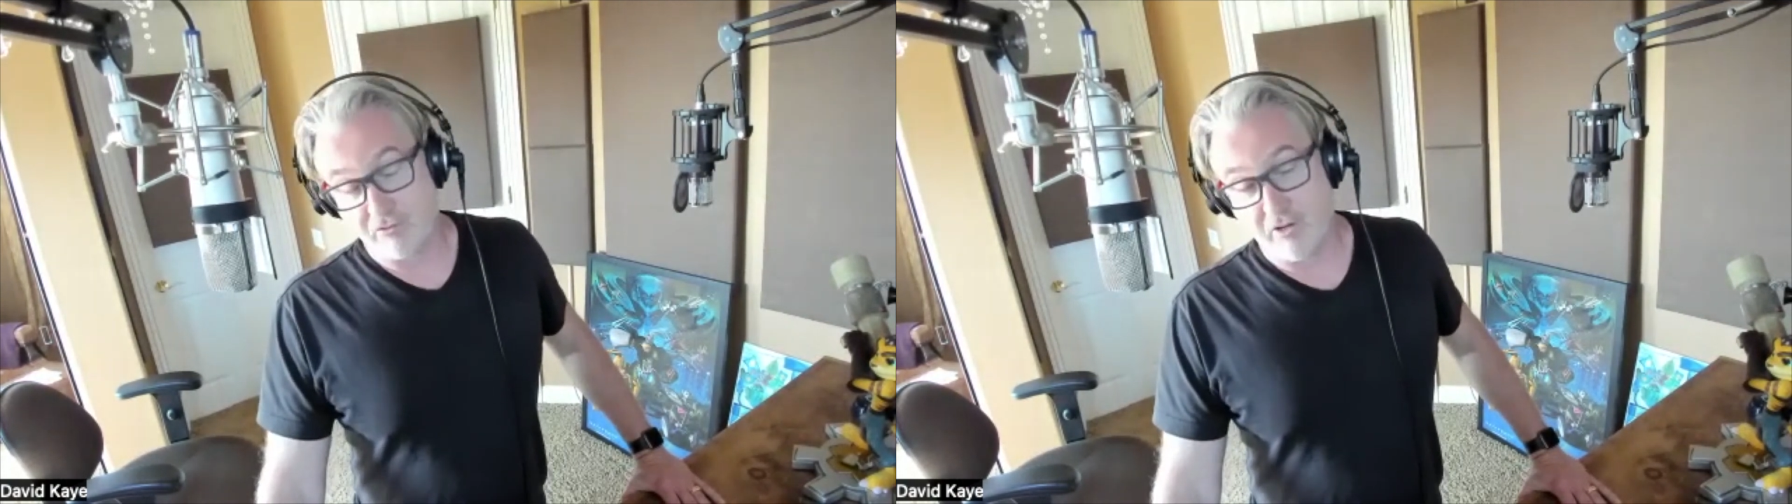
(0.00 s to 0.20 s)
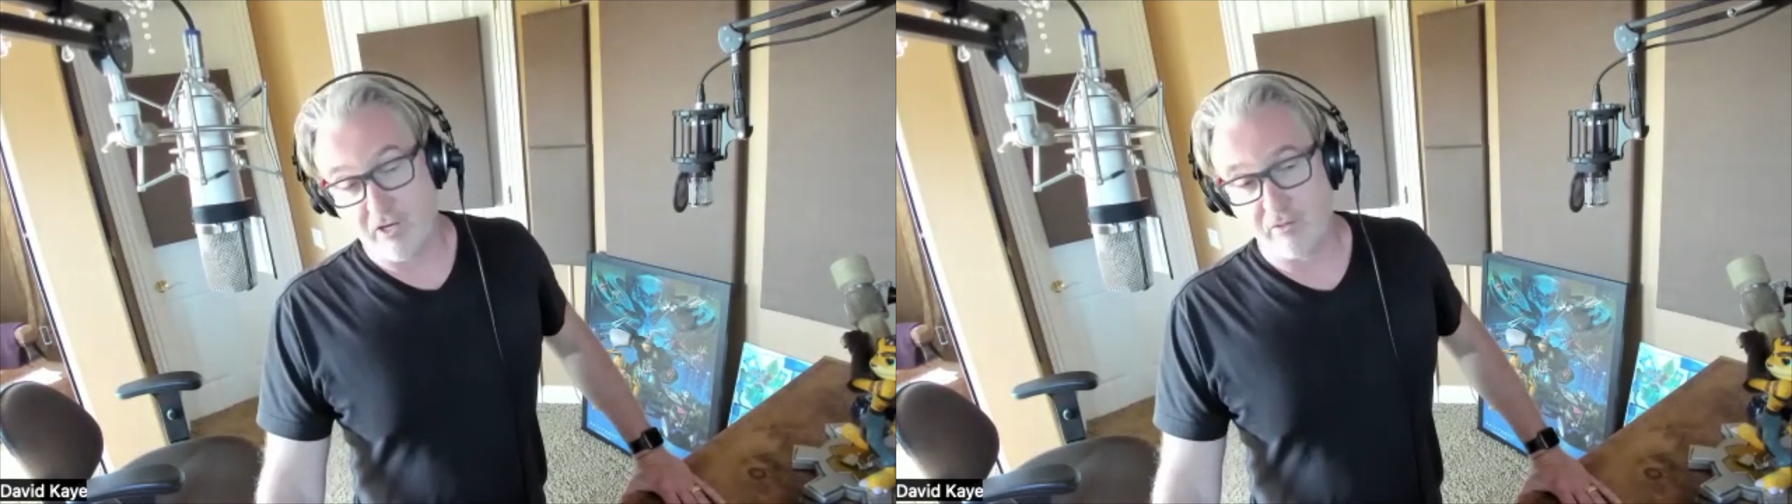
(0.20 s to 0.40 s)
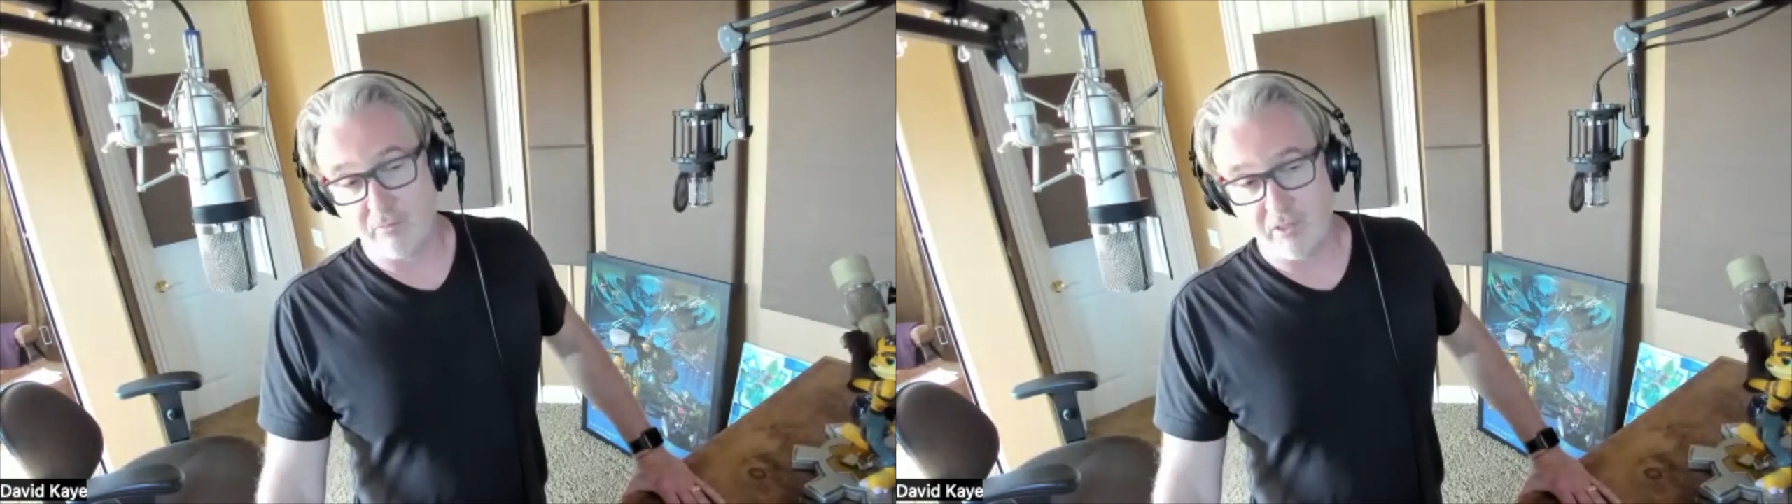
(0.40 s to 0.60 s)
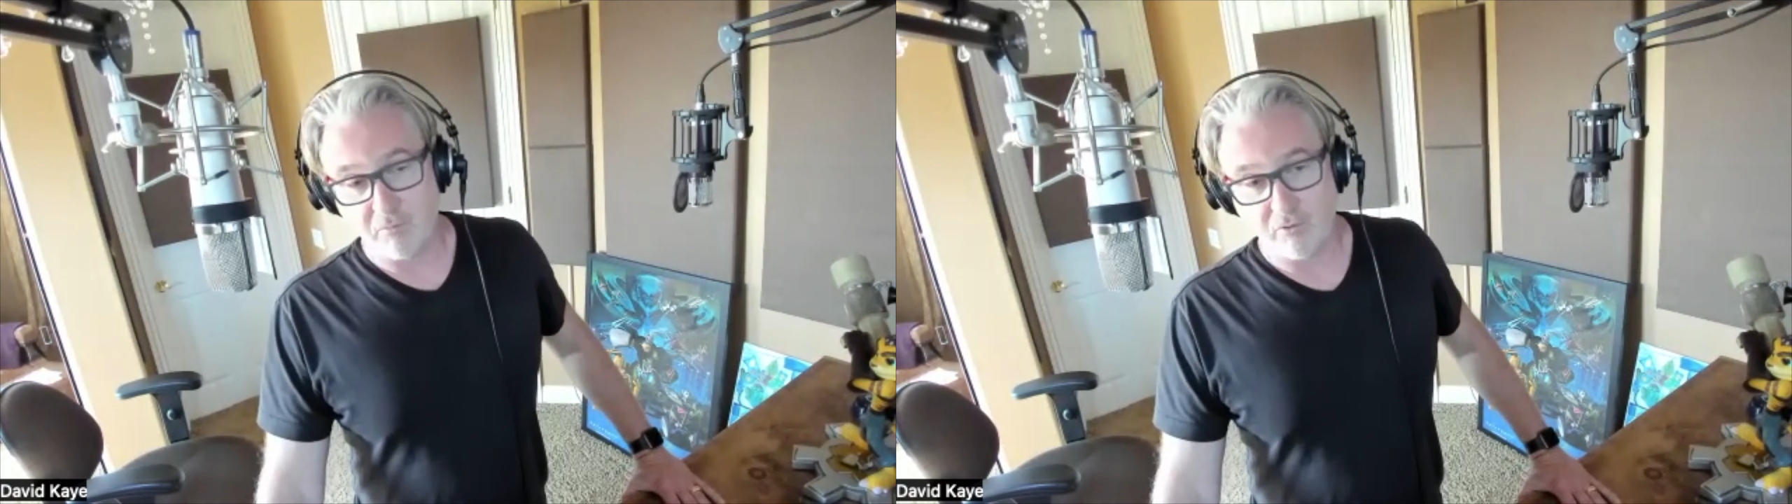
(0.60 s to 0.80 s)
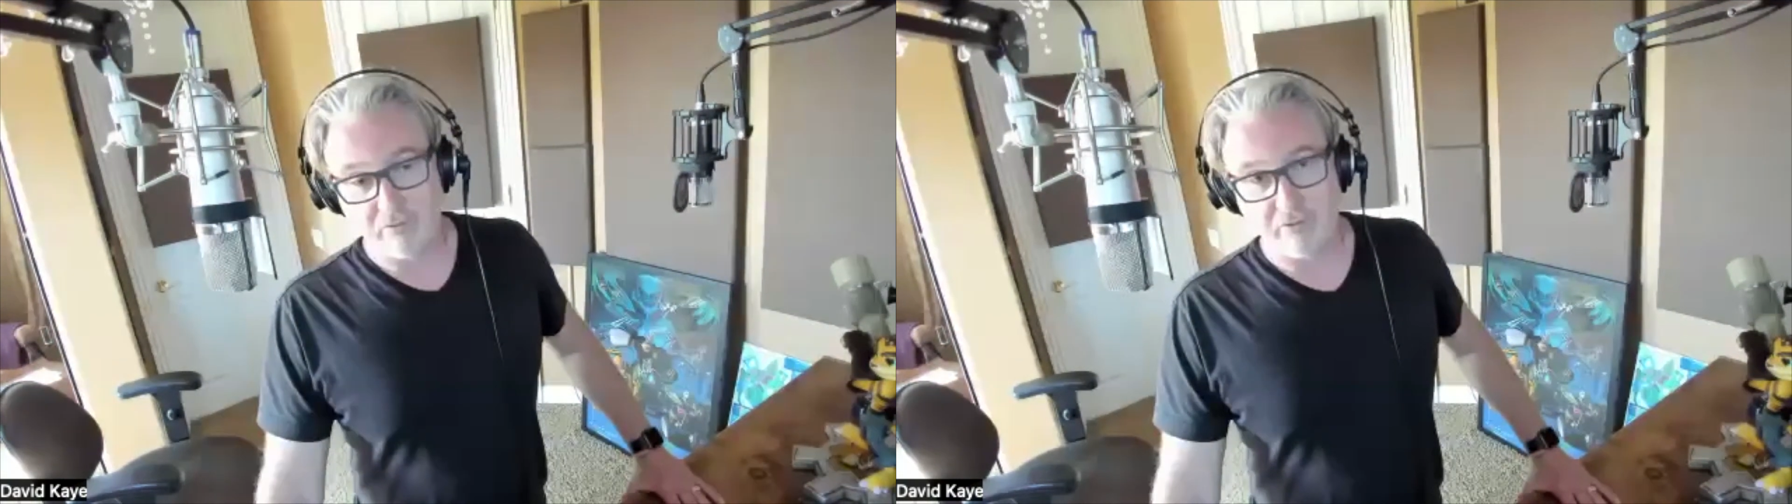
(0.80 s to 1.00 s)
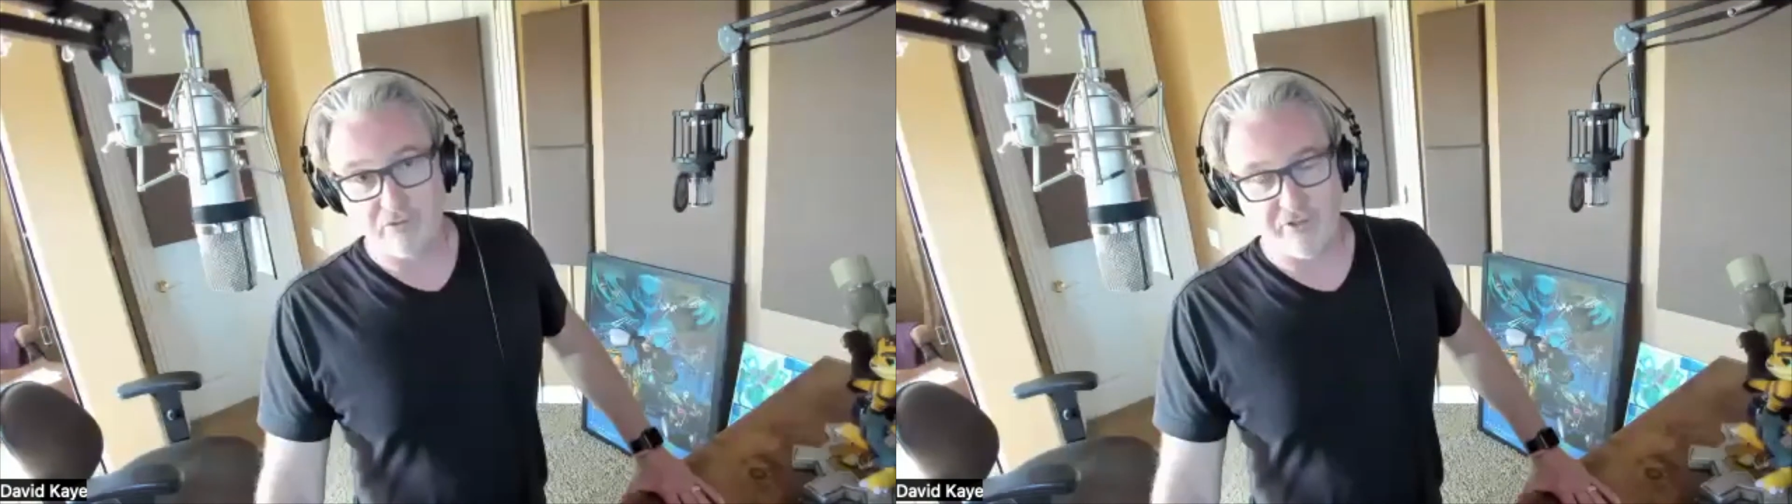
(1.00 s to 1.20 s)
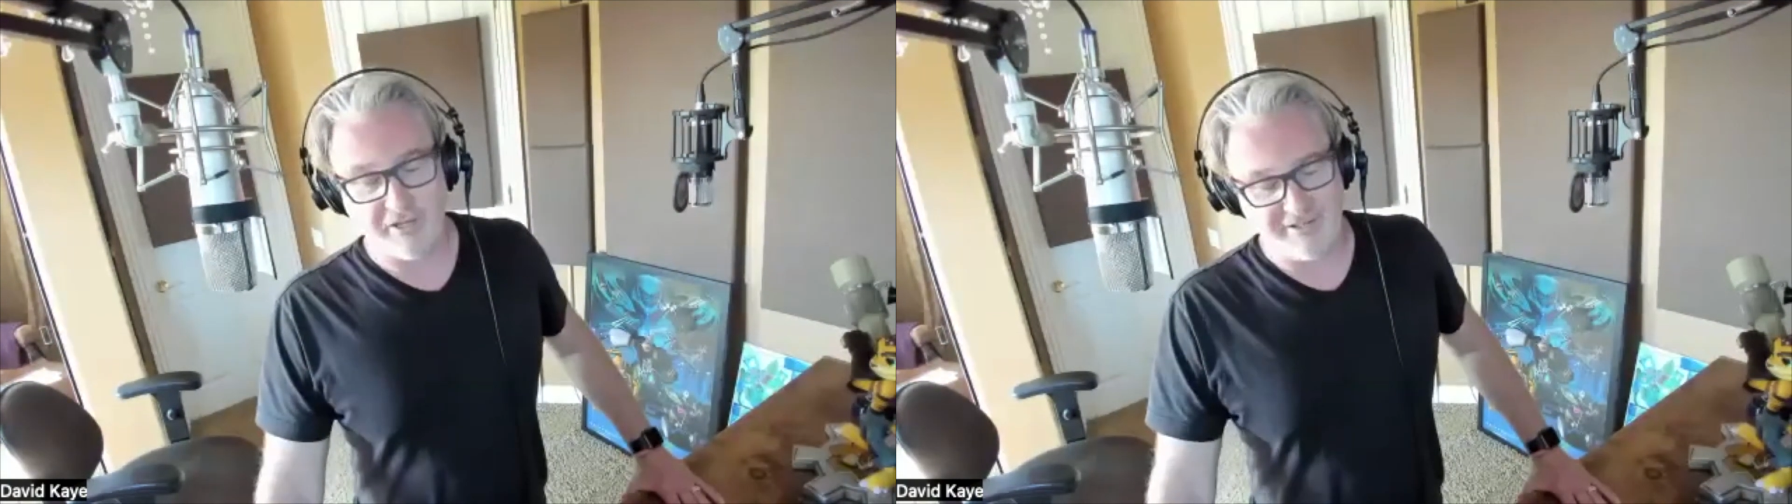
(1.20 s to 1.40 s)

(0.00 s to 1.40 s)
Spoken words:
talked to people, because